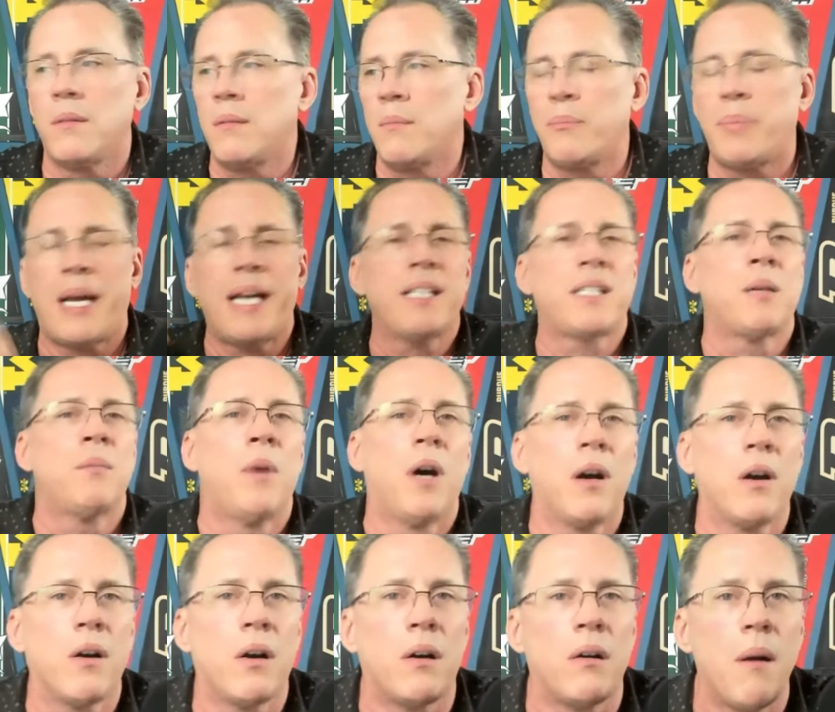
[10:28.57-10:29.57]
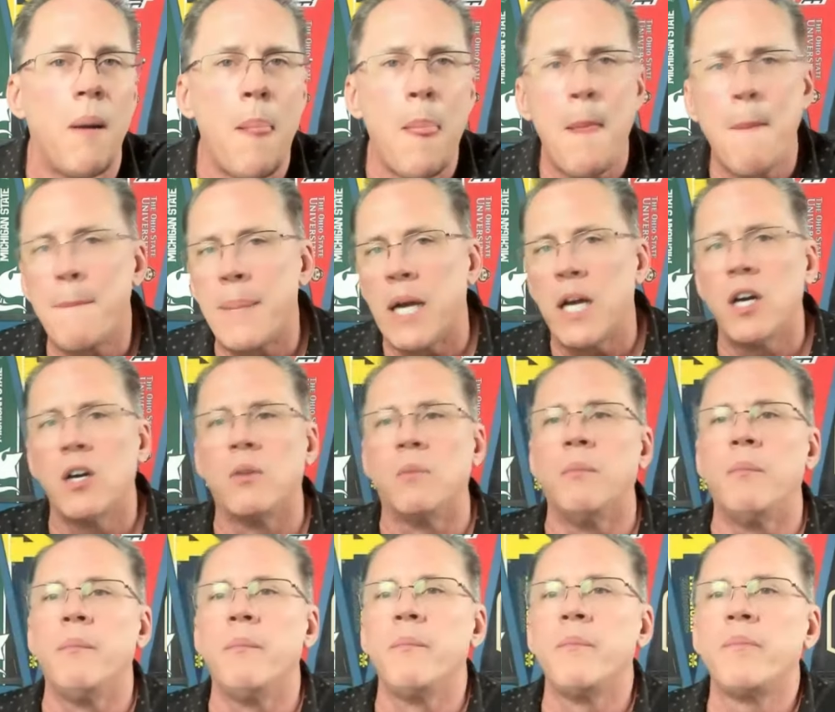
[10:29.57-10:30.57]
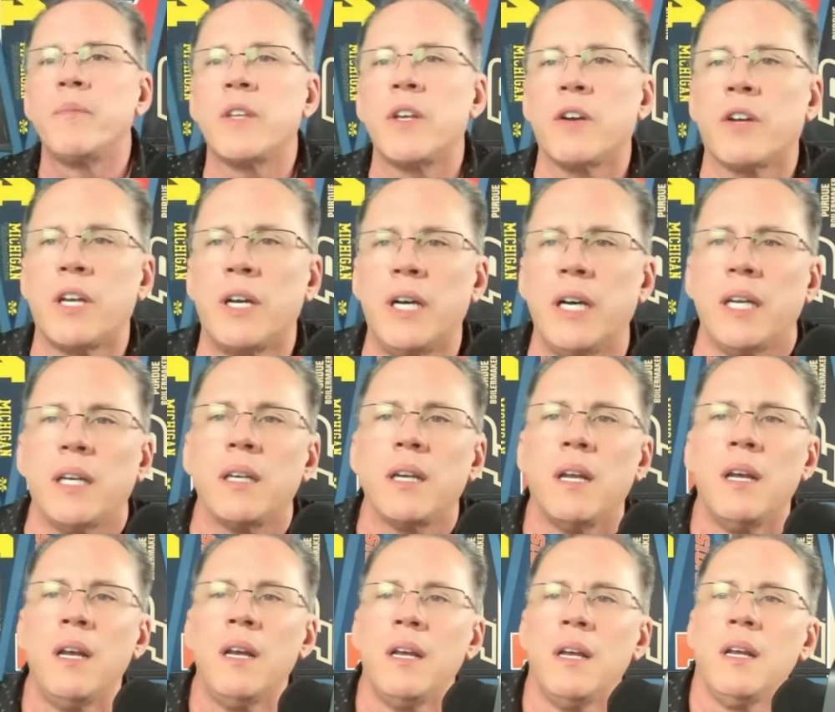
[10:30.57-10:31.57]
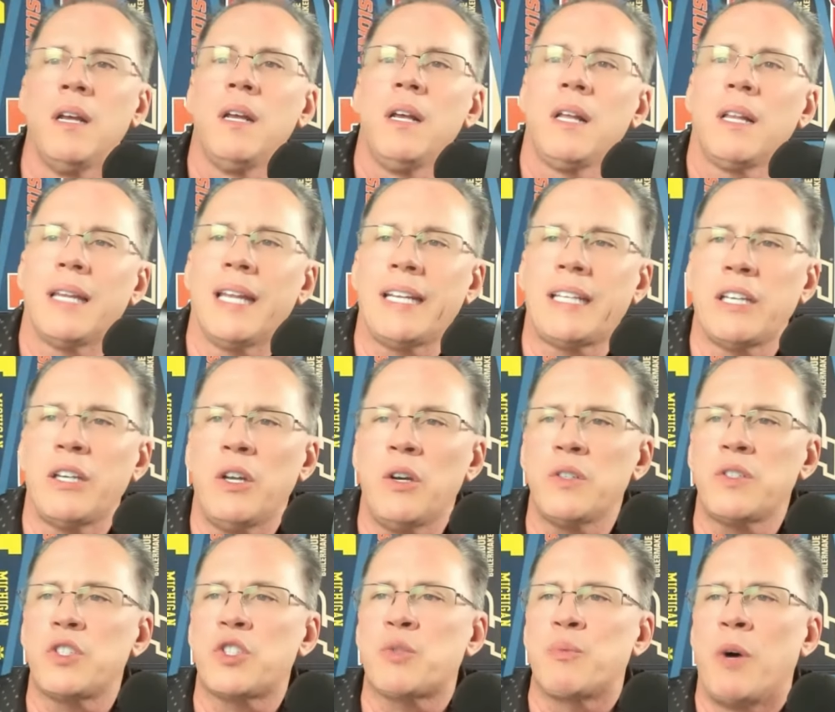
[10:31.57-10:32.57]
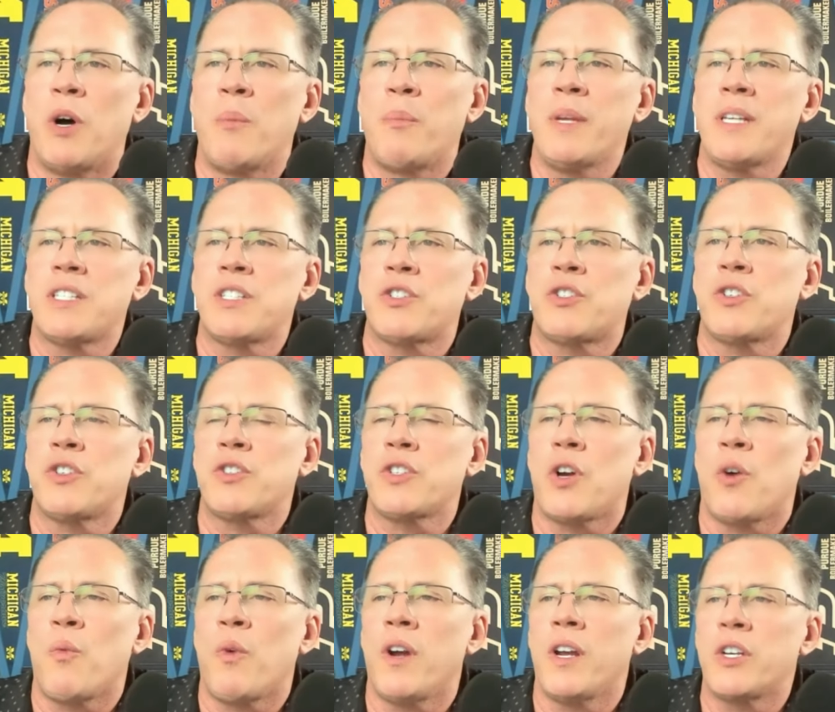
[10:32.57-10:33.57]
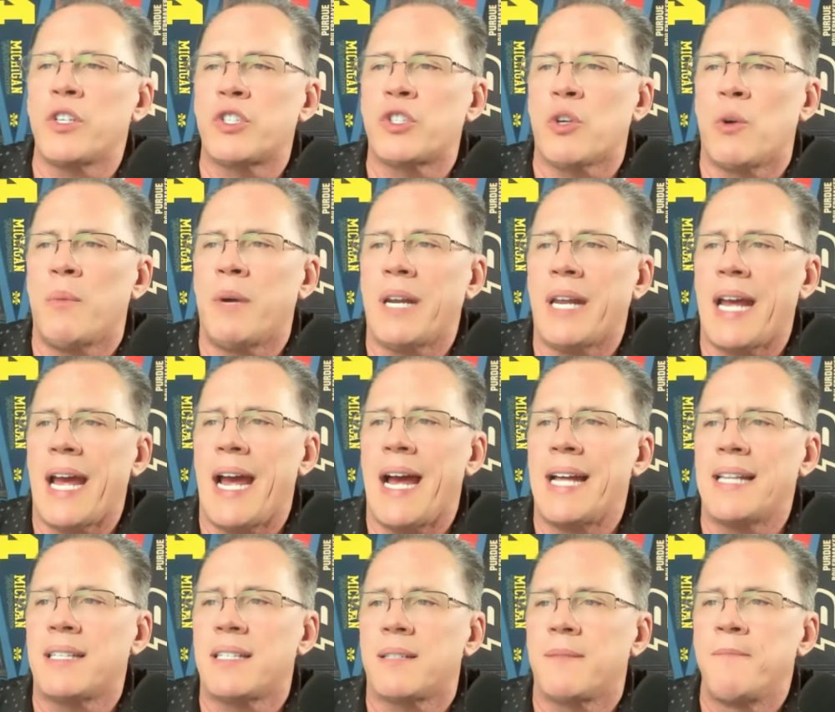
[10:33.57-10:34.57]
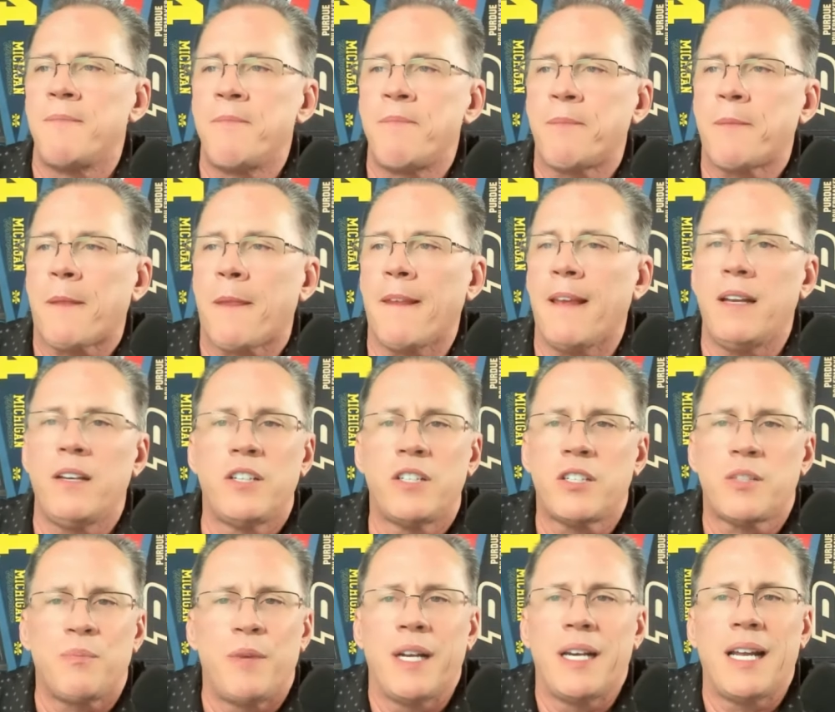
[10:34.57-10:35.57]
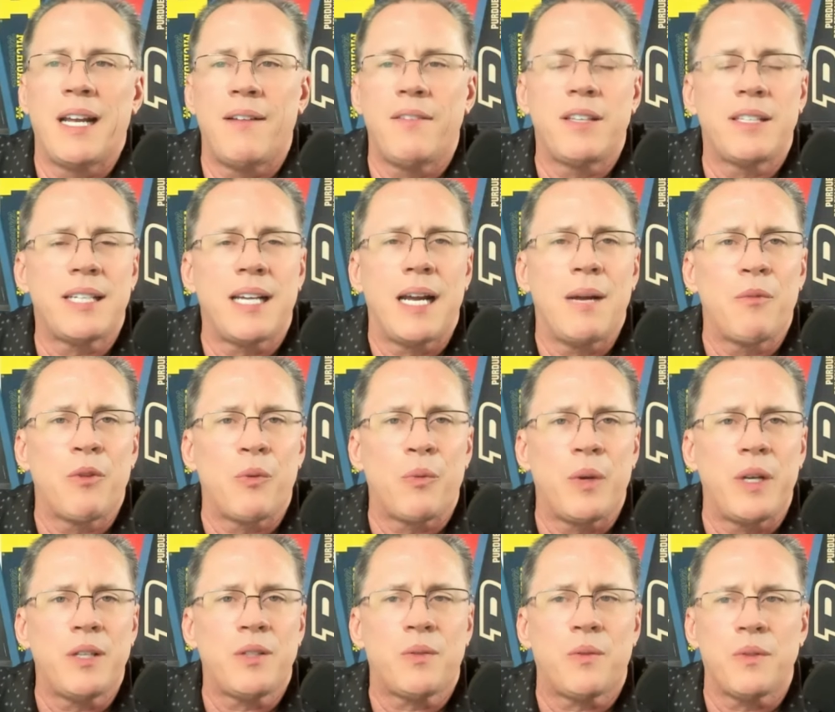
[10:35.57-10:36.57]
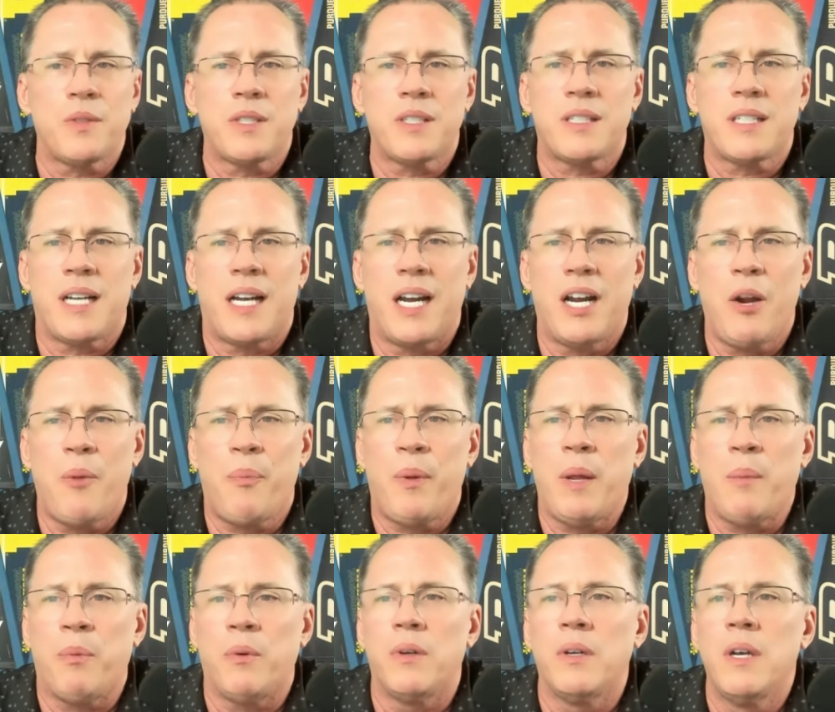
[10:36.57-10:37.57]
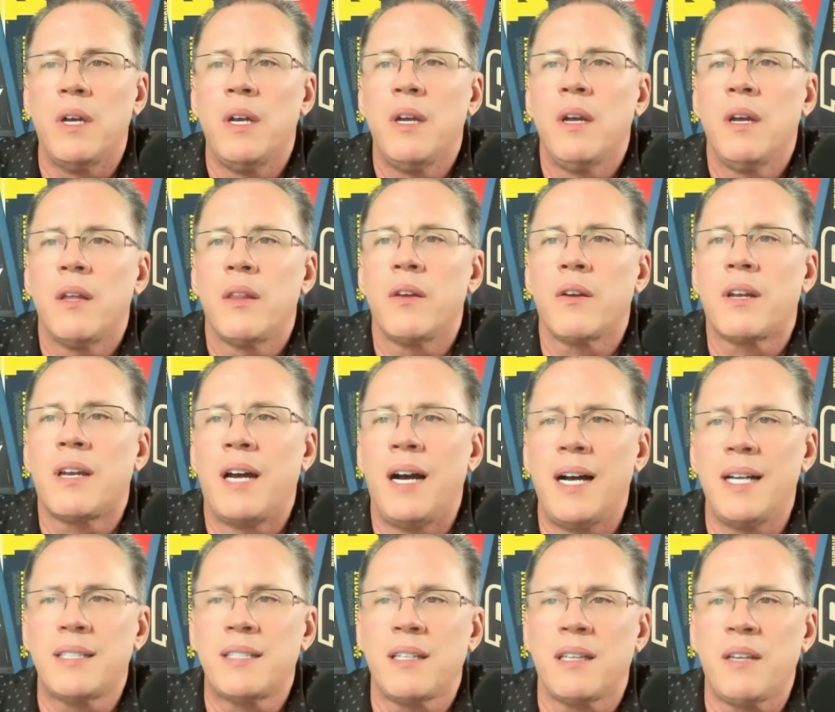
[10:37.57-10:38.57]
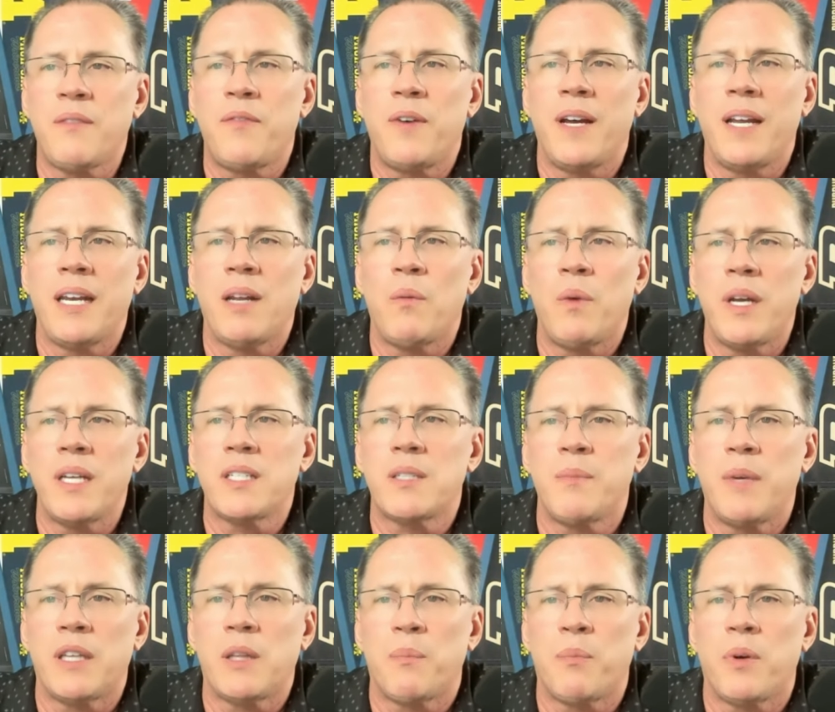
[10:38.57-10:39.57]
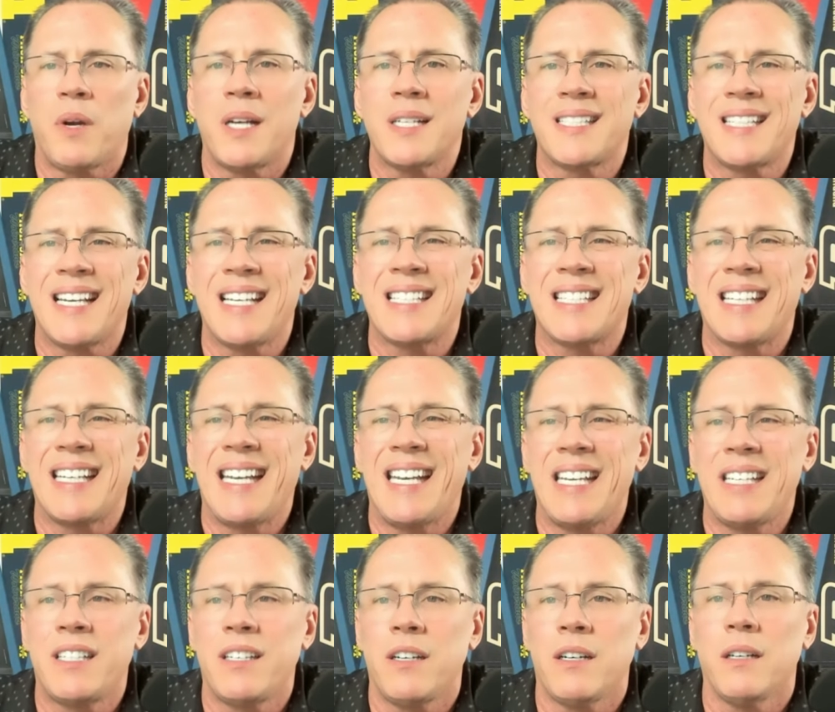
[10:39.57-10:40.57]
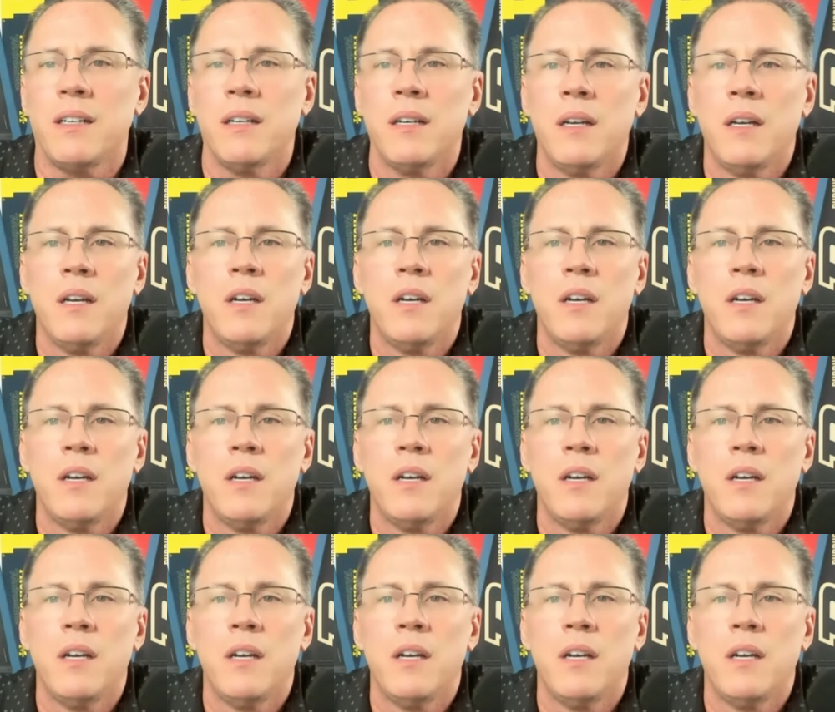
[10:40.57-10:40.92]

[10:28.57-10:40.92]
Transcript: By tomorrow, boom, you're good. LinkedIn knows that small businesses are wearing so many hats and you just might not have the time or the resources to hire people. They're constantly finding ways to make the process easier.